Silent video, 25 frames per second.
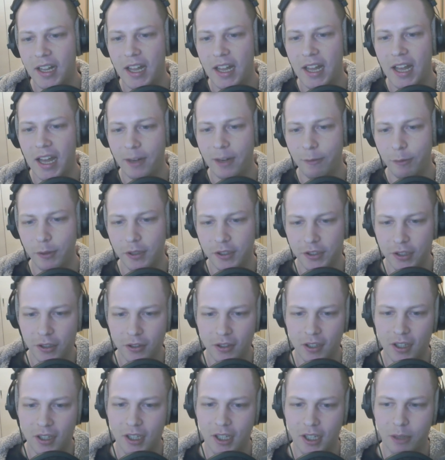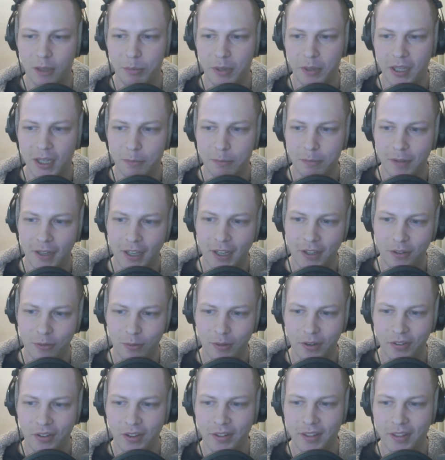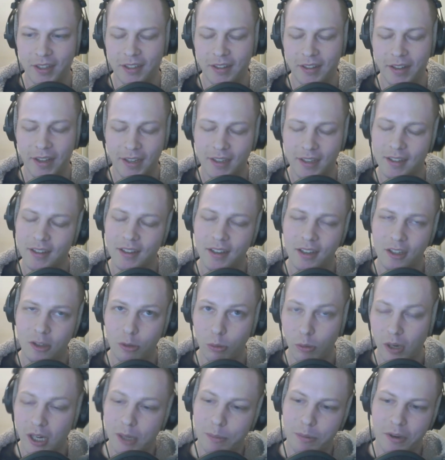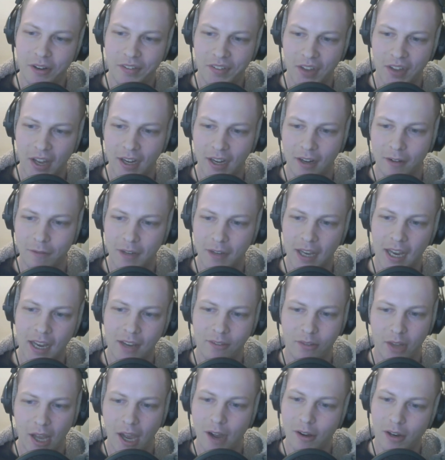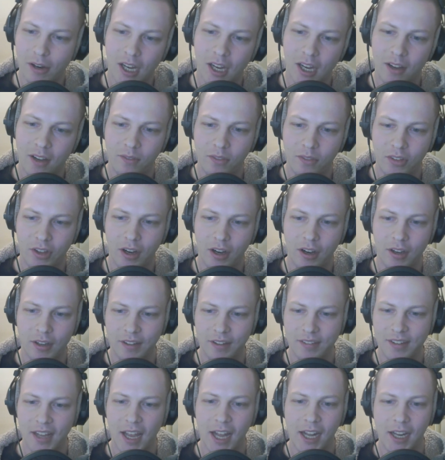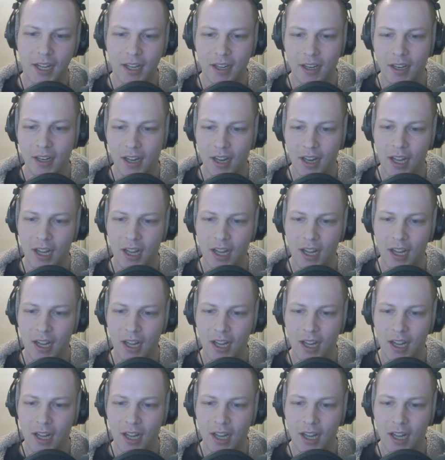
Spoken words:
and we'll no longer be in a place where something like 20% of games outcomes are decided